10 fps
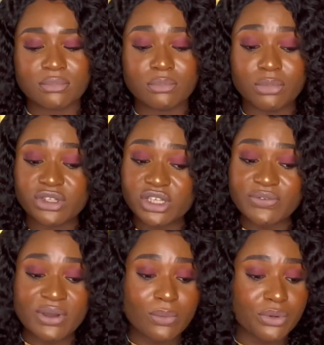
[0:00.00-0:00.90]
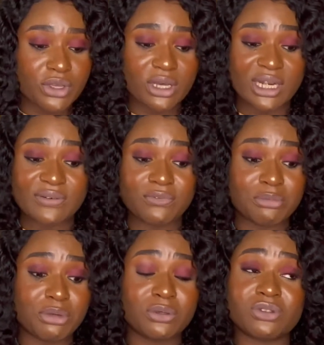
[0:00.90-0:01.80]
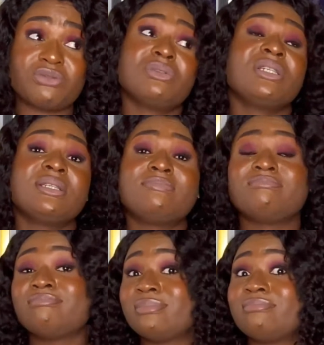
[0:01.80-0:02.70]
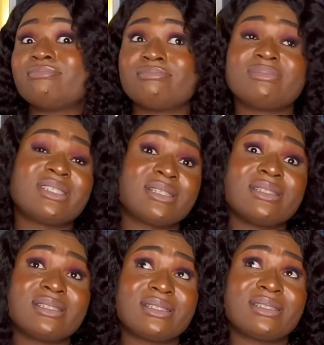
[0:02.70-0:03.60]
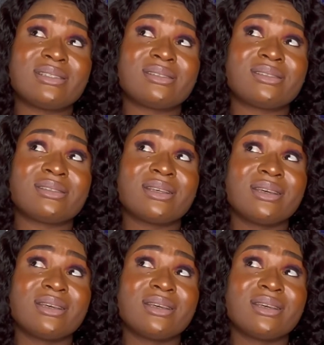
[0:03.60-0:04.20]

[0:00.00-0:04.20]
whichever one you can afford, because really since